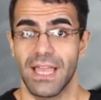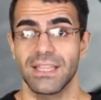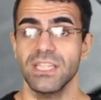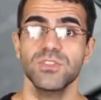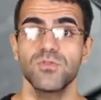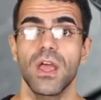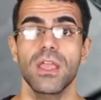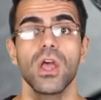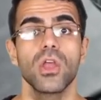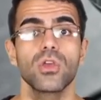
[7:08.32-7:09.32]
In this
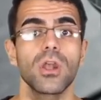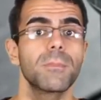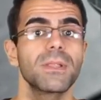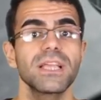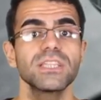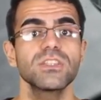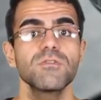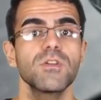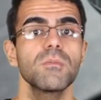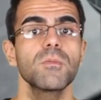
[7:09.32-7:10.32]
way, your
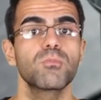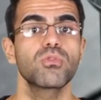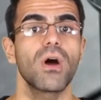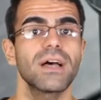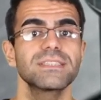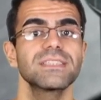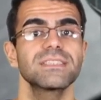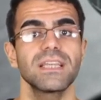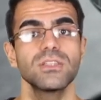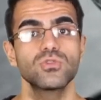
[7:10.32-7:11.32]
application will be
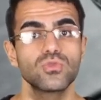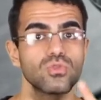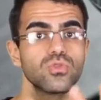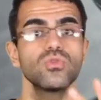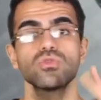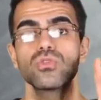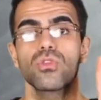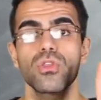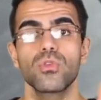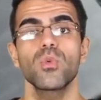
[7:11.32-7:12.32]
processed in 2
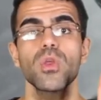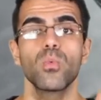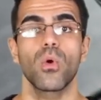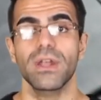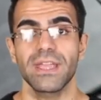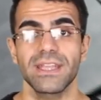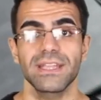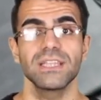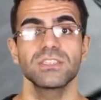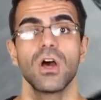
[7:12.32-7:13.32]
to 3
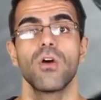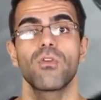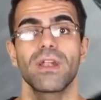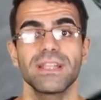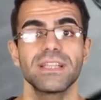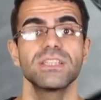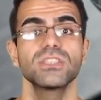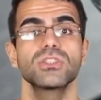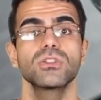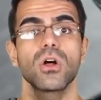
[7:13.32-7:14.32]
working days for an
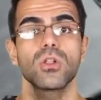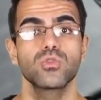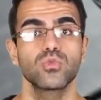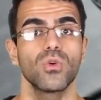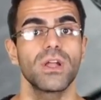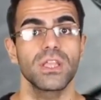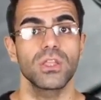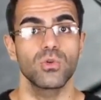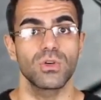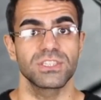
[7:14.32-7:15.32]
additional
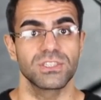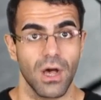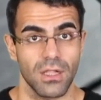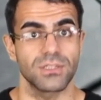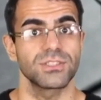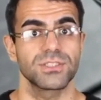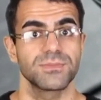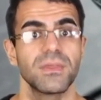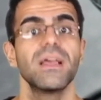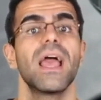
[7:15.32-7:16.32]

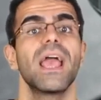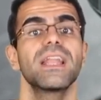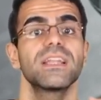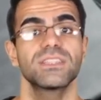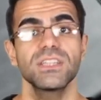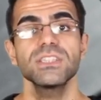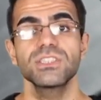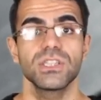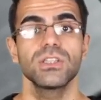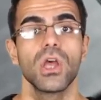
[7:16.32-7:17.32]
$20. In
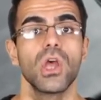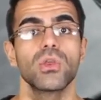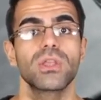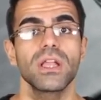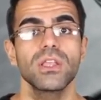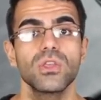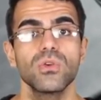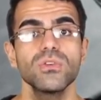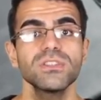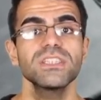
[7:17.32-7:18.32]
addition, you can
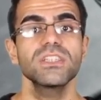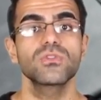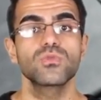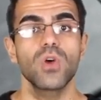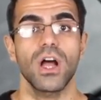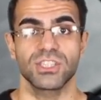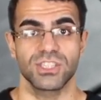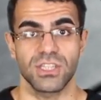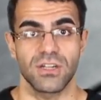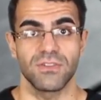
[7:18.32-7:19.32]
use the
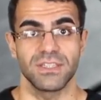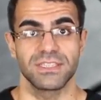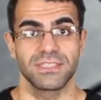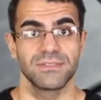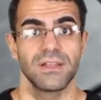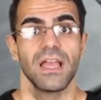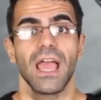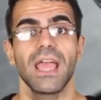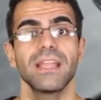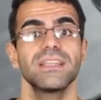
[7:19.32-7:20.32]
rush service.
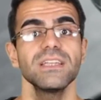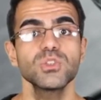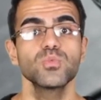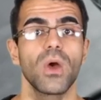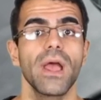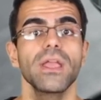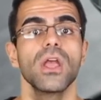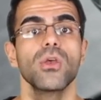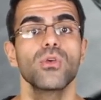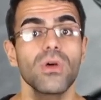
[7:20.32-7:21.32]
In this way,
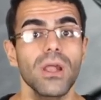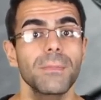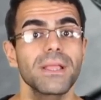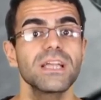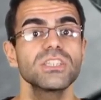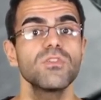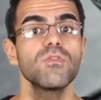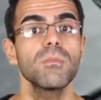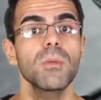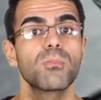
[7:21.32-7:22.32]
your
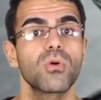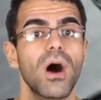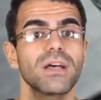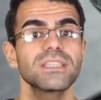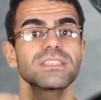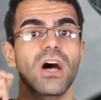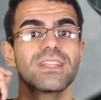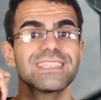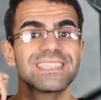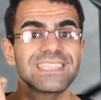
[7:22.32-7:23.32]
application will be processed
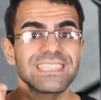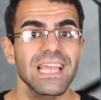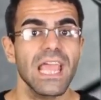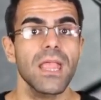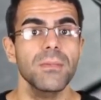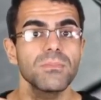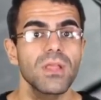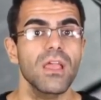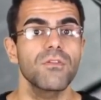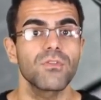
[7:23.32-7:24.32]
on the same
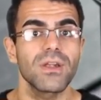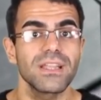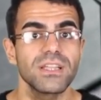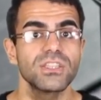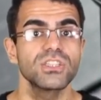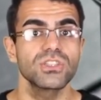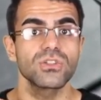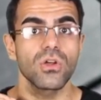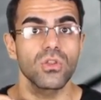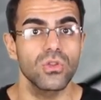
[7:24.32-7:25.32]
day for an
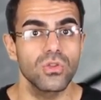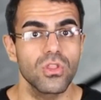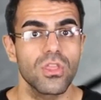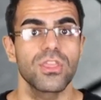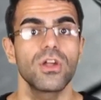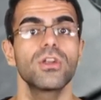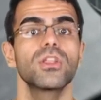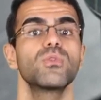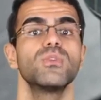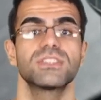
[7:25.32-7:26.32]
additional
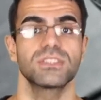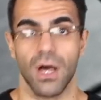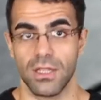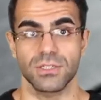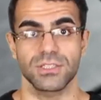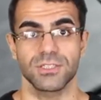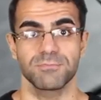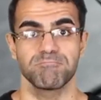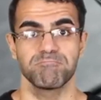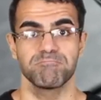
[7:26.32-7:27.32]
$30.